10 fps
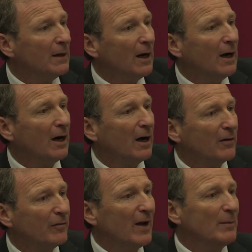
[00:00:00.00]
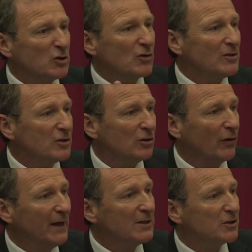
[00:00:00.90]
The family structure is not
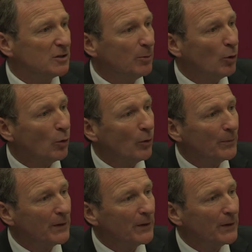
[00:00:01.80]
there to support,